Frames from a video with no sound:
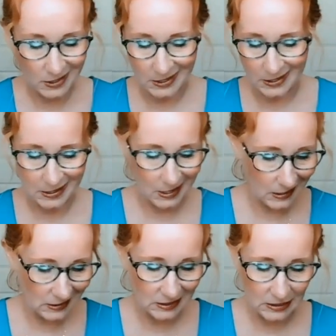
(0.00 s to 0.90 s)
Again,
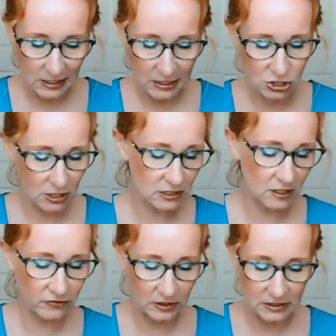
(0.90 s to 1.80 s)
anything
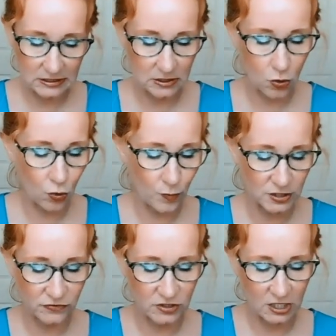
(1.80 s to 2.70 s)
digestive, it lists a whole
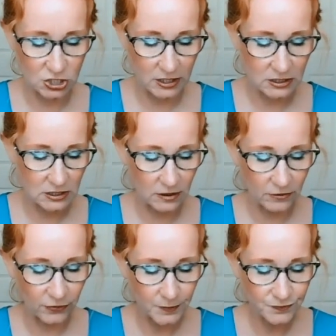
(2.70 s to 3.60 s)
bunch of
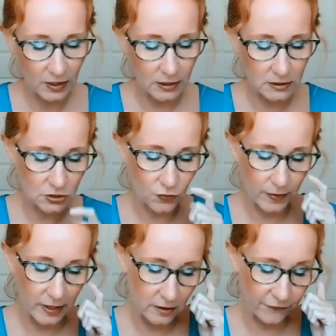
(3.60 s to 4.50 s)
digestive. It's
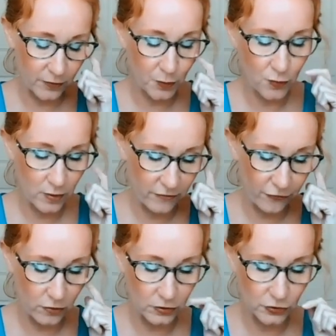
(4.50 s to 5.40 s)
great for
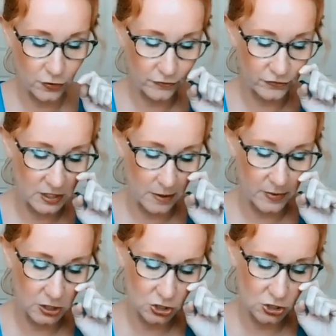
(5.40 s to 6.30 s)
peripheral nerve
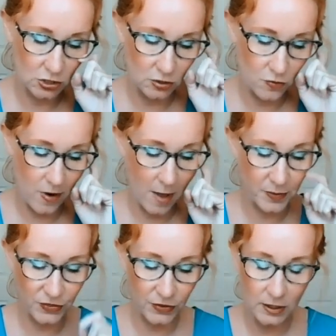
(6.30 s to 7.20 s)
damage,
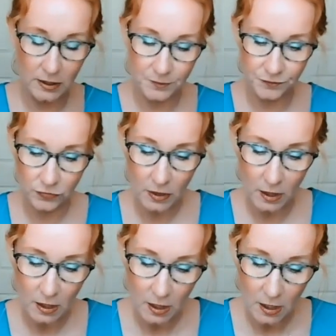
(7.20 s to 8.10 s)
neuropathy.
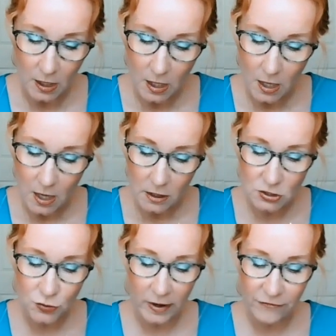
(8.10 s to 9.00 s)

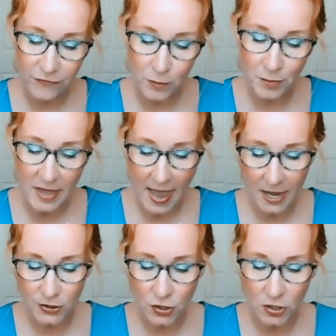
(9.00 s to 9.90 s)
It's great for
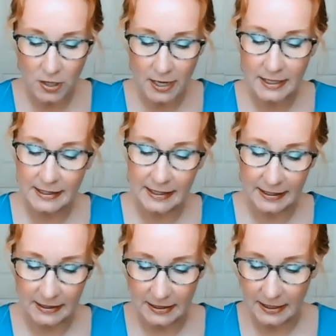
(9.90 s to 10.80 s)
bladder and
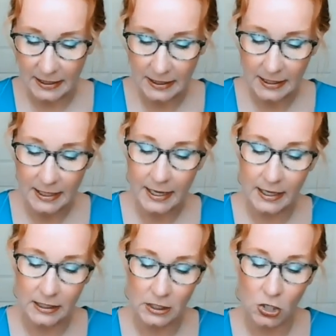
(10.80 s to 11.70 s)
kidney
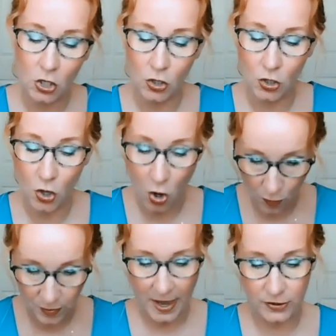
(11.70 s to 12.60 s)
and
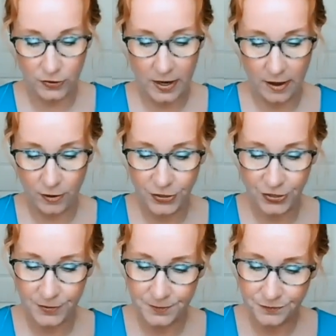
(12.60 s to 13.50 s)
gallbladder health,
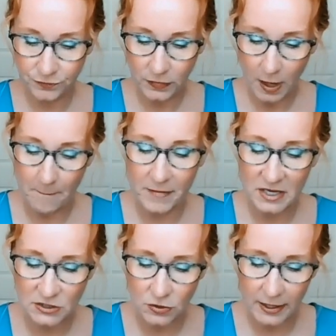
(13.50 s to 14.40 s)

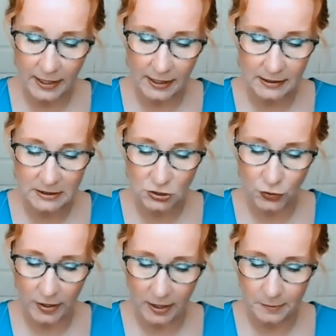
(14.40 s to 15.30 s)
muscle aches,
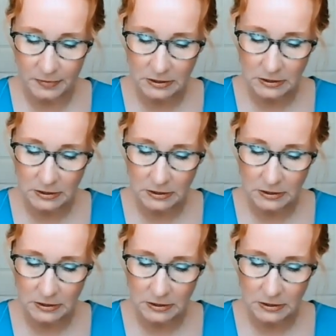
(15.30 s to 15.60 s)
cramps.